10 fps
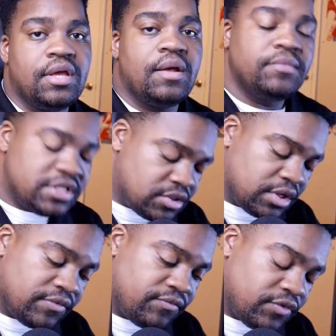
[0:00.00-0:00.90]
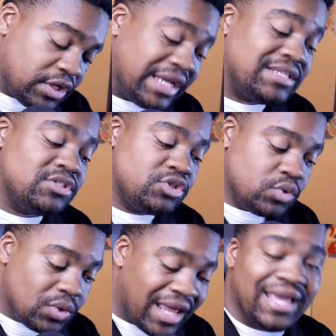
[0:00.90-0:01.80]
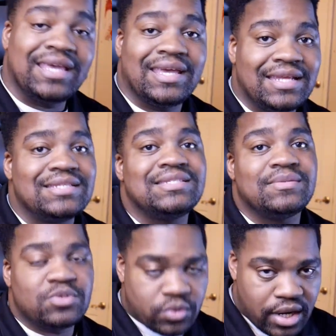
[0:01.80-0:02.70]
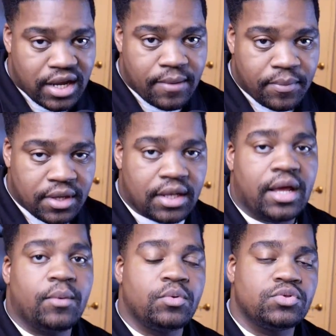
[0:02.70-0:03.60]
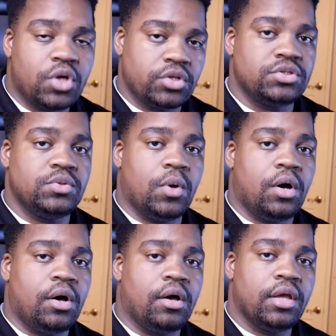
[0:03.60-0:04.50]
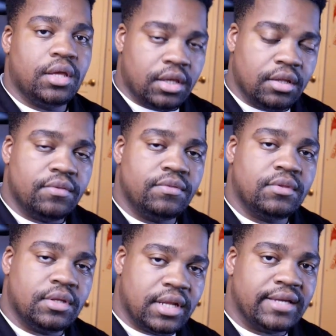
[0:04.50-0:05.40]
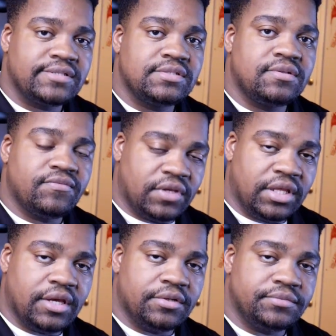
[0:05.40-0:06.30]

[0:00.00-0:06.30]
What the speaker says: please don't forget to like and subscribe, and I will talk to you all in the next video.